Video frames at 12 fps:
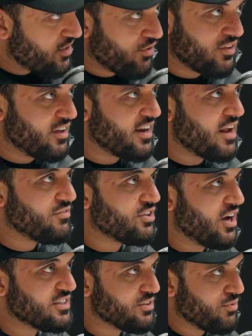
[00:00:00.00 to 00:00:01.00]
their online
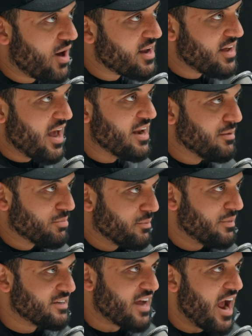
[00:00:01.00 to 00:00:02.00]
advertising right, and
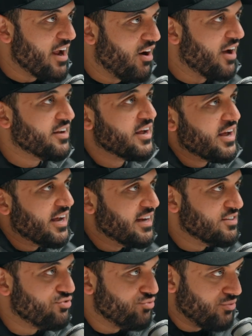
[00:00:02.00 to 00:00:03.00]
implement AI
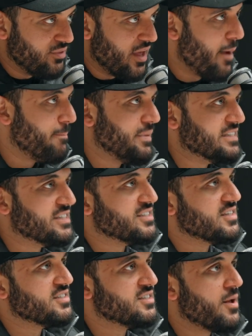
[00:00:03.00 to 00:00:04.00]
into their
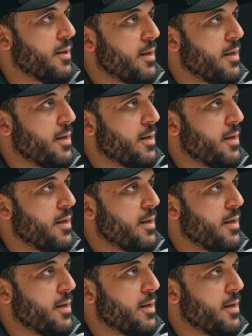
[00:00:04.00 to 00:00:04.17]
businesses.